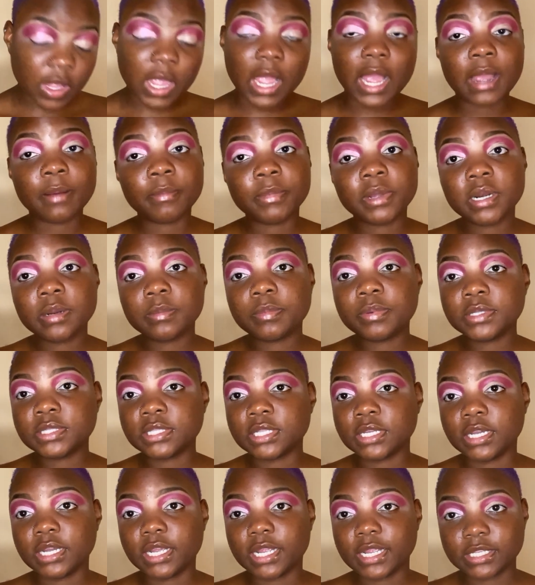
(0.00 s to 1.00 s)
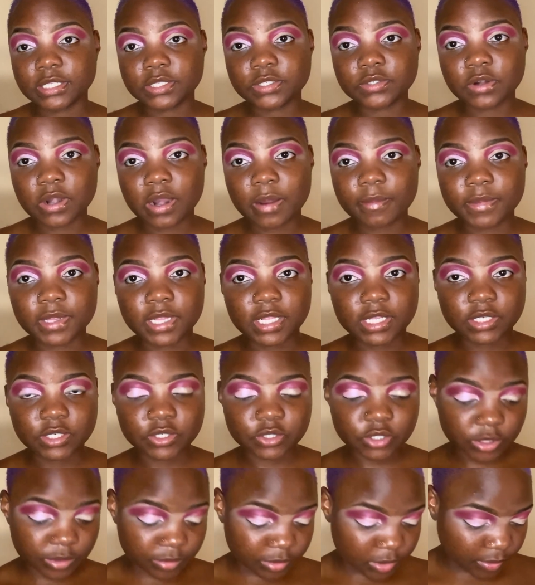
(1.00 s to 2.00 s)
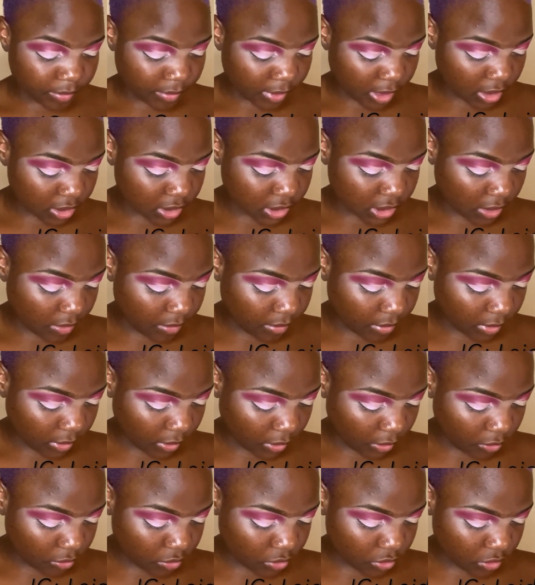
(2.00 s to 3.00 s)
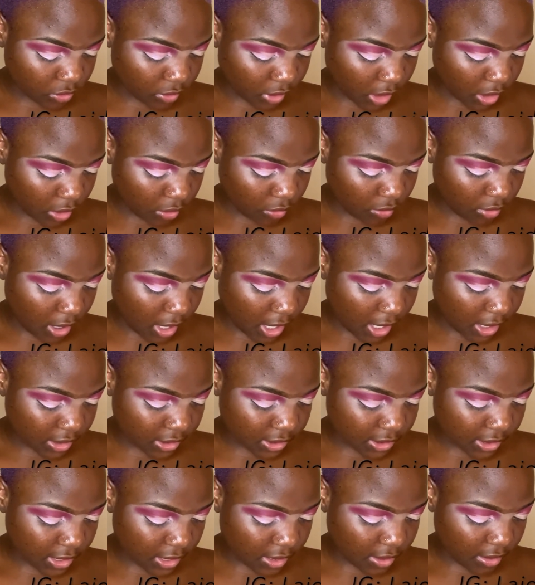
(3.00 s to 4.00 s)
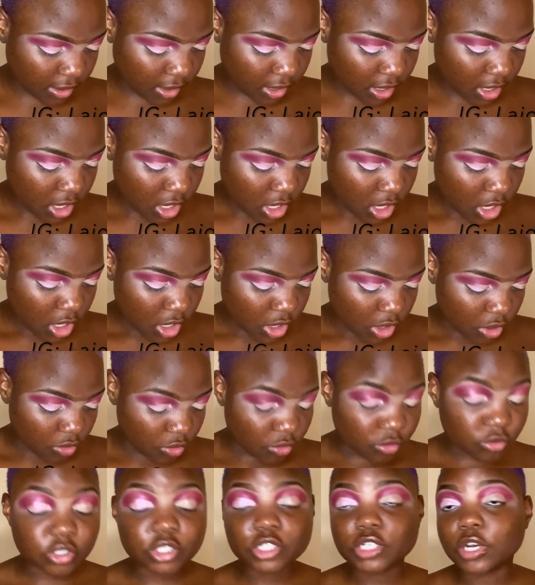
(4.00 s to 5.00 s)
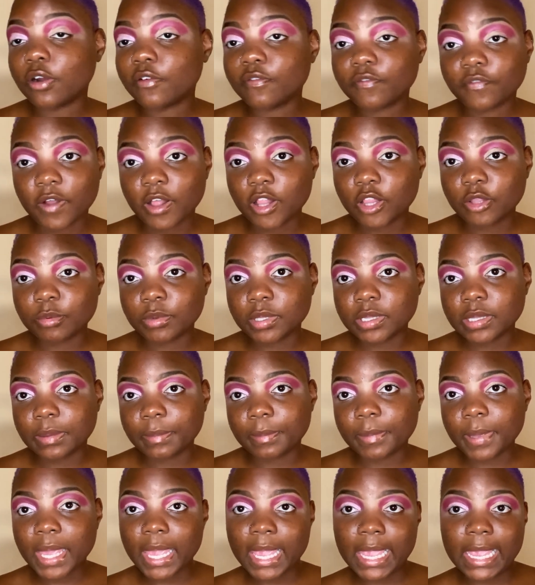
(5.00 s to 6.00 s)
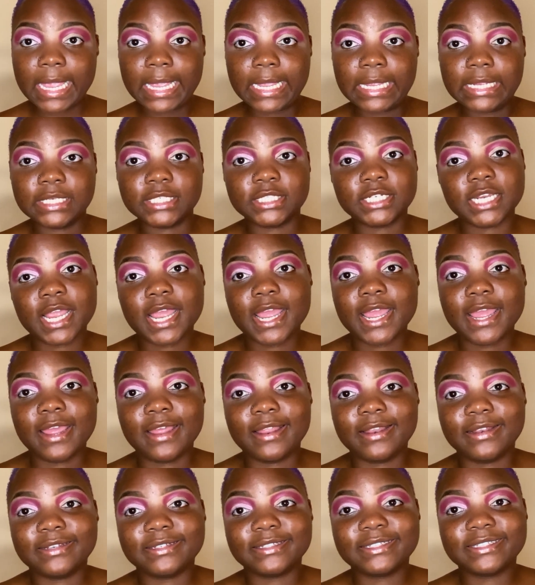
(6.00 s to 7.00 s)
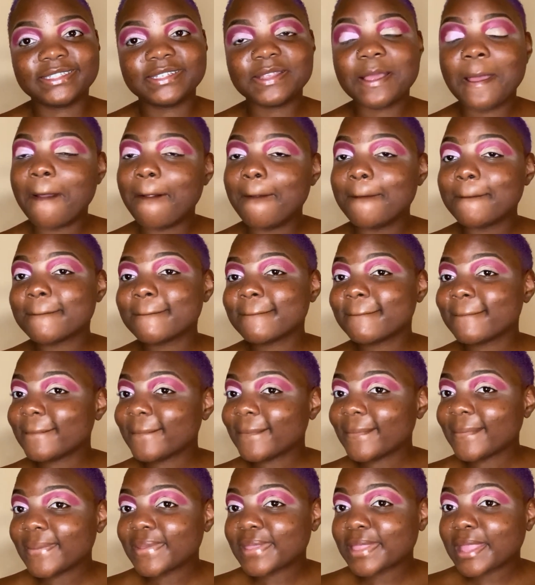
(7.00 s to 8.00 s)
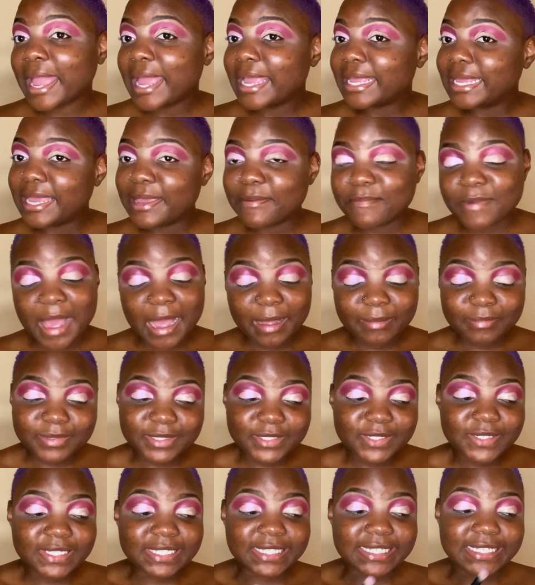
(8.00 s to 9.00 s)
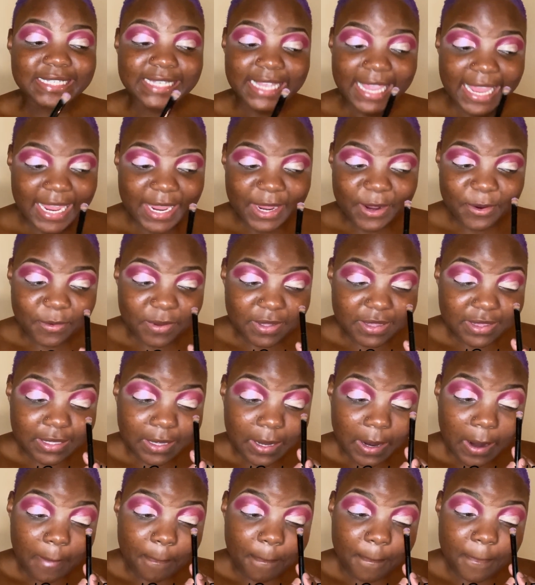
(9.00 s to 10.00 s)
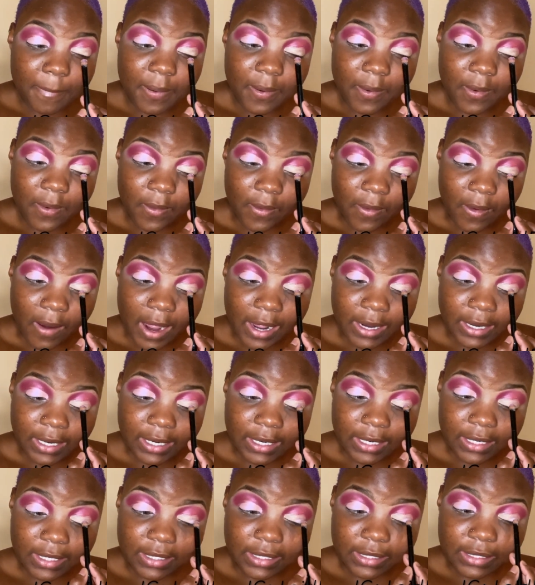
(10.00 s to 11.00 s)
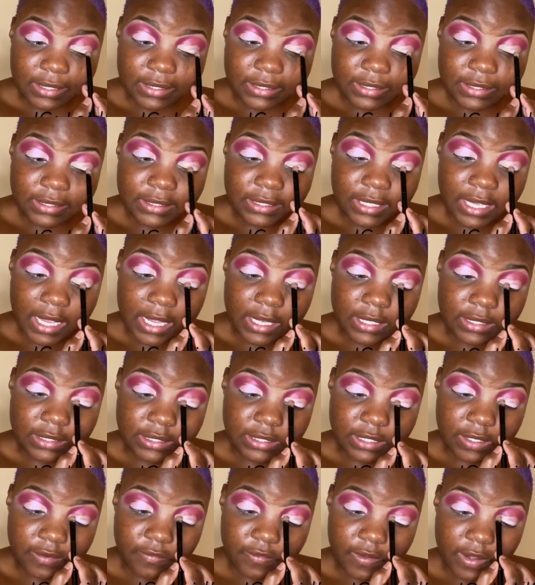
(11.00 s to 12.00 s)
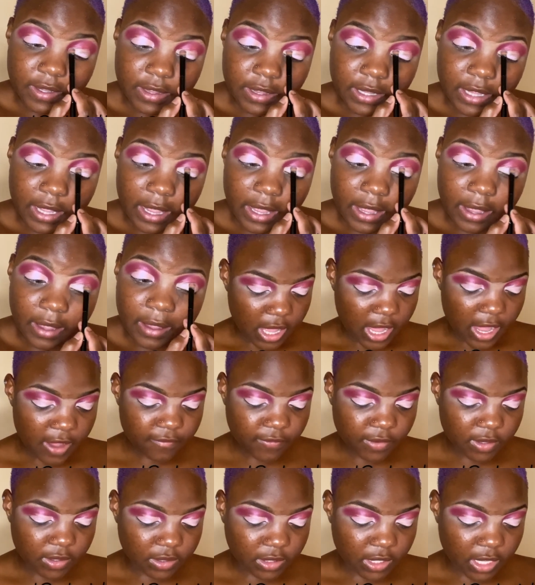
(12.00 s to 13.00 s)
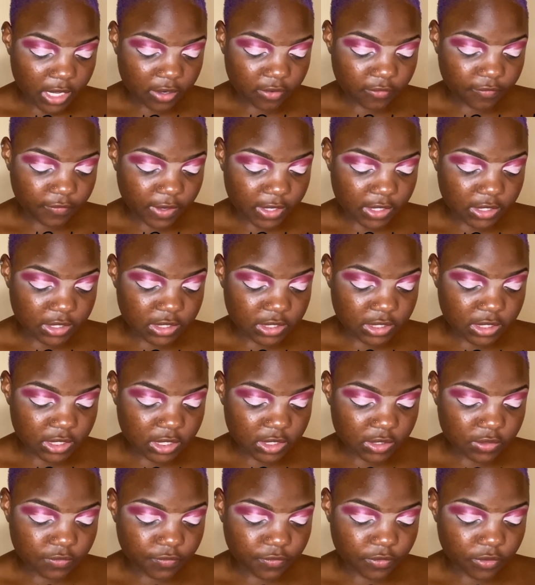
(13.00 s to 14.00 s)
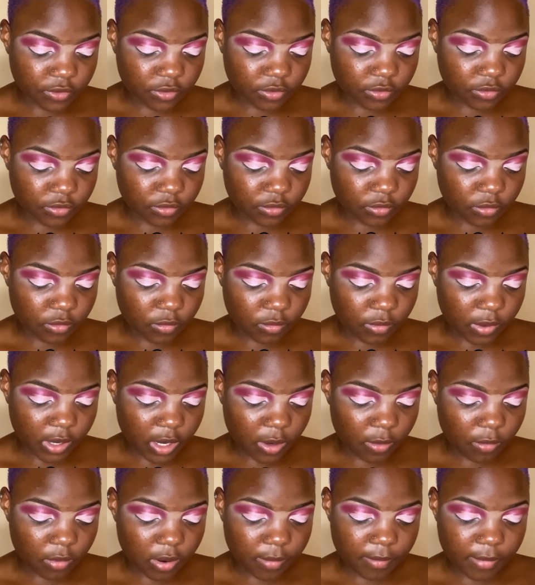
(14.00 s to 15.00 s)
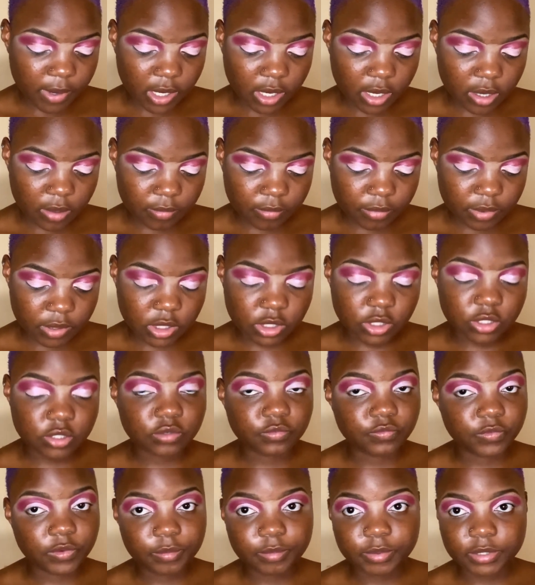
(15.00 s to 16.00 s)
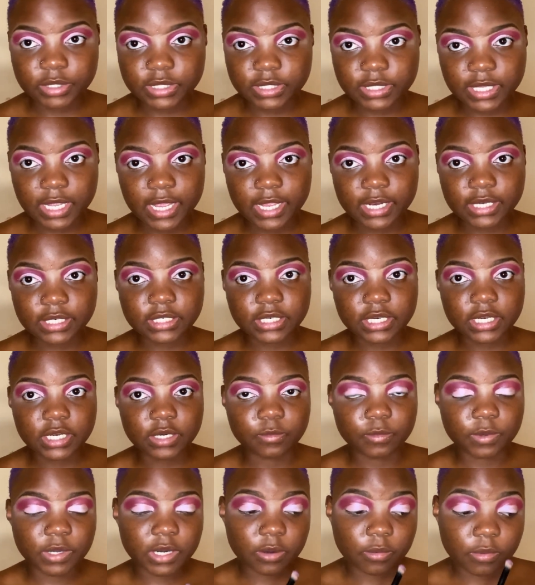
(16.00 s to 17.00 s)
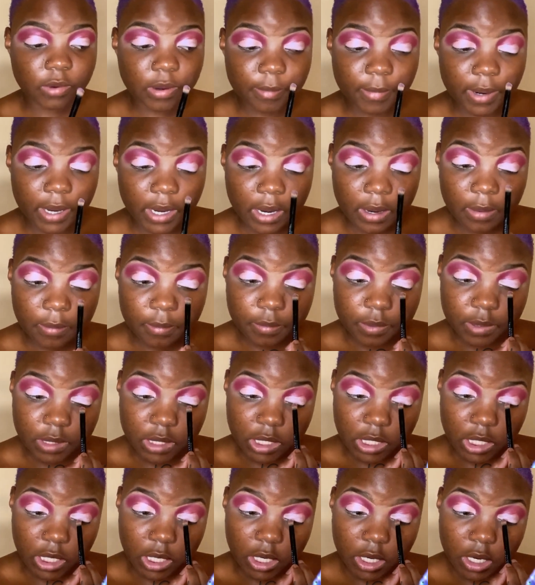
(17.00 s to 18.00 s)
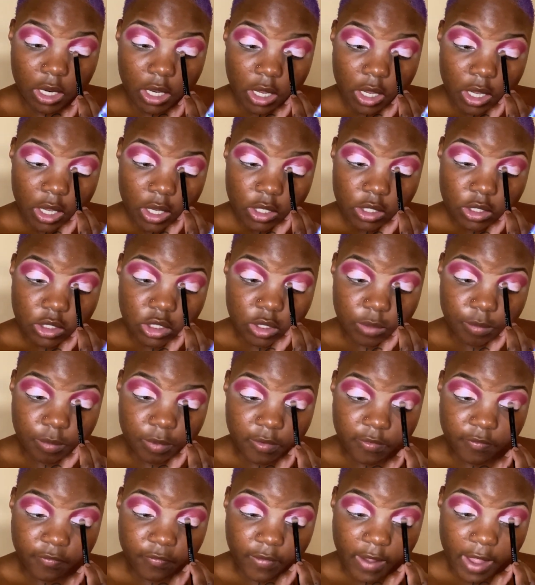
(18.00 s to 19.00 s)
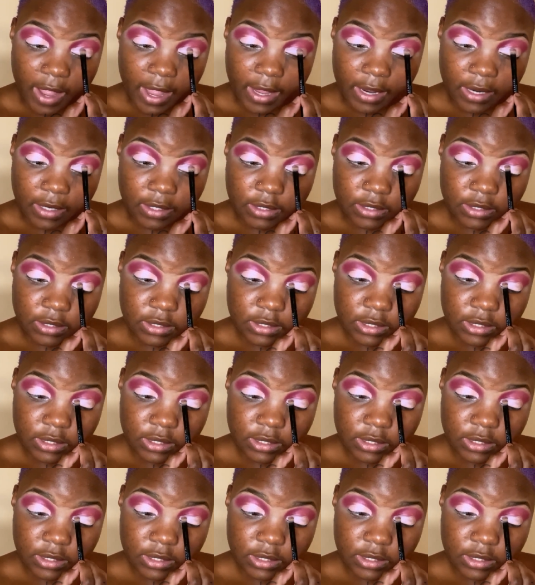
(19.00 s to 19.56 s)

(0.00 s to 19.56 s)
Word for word: I'm gonna put the Instagram in the description box down below so that you guys can, you know, start following the page and keep up to date with the products and stuff like that. I have a lot of ideas for what I want my company to represent and what I want my company to provide,